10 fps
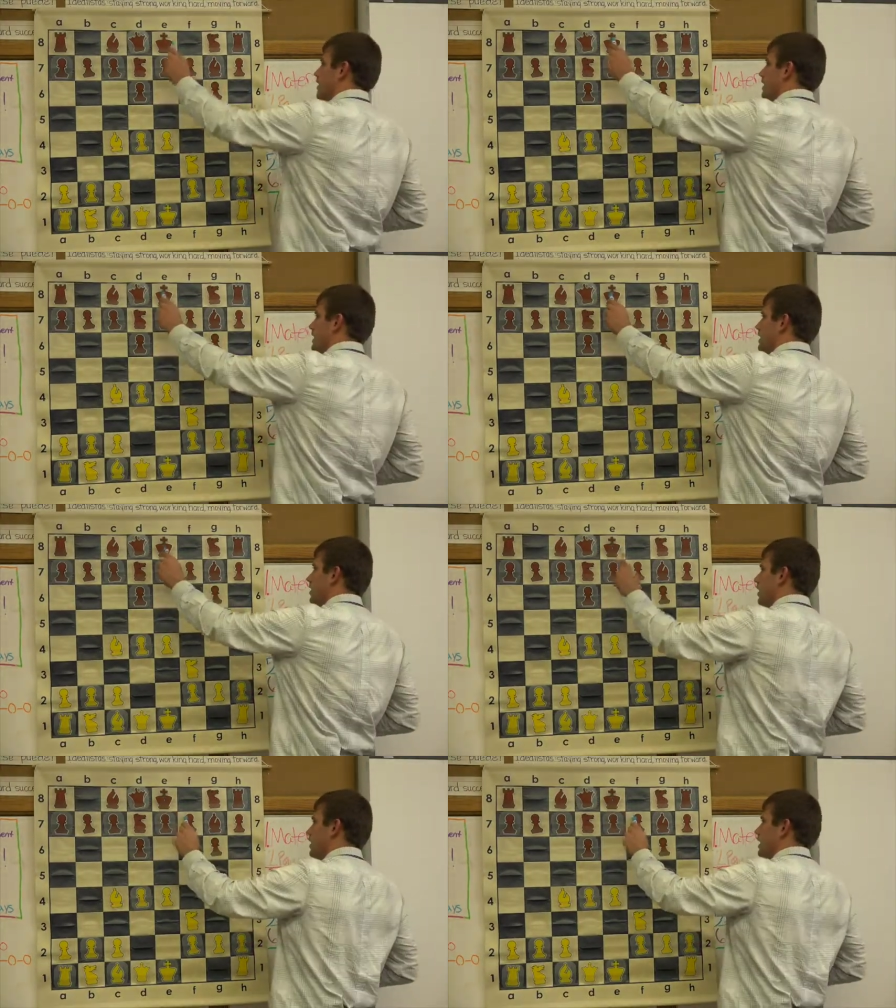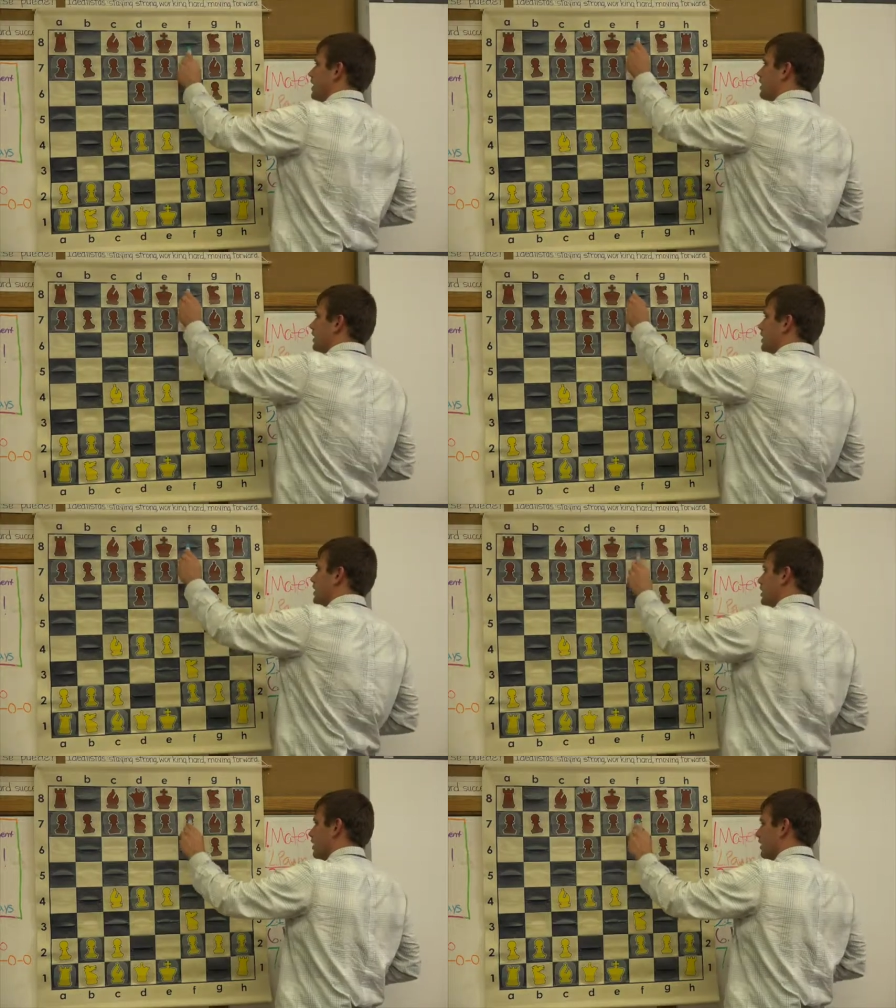King here, king
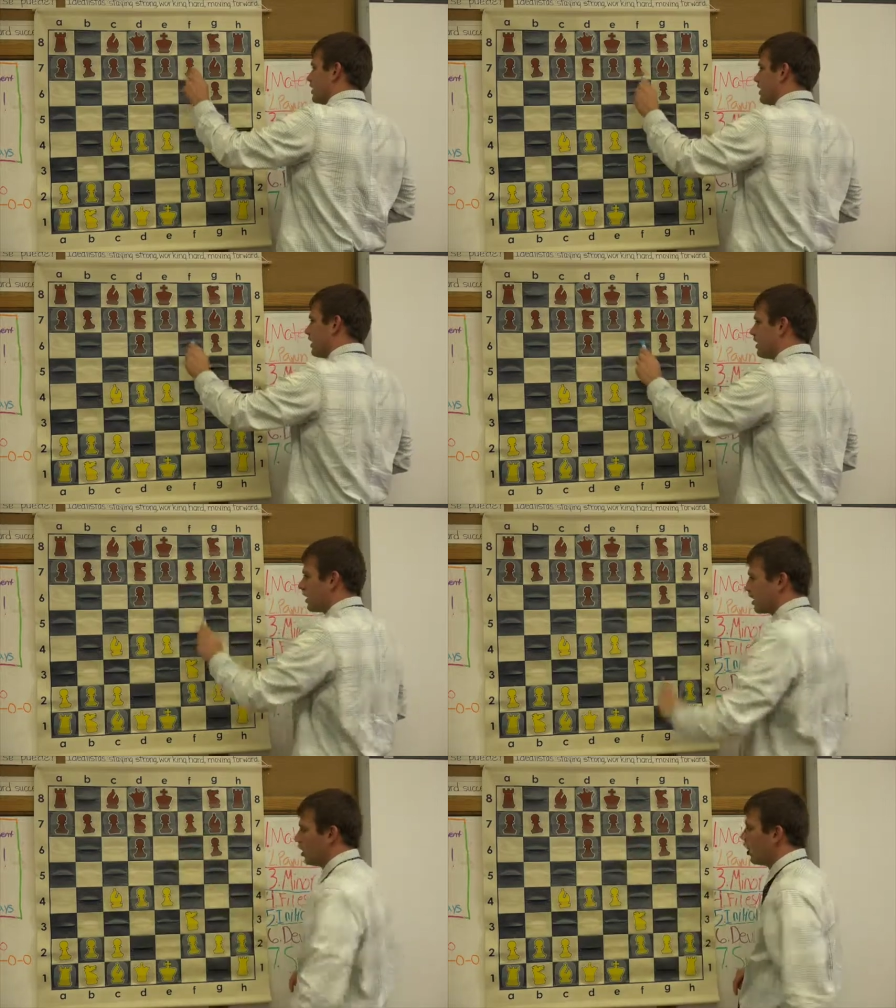here, king here.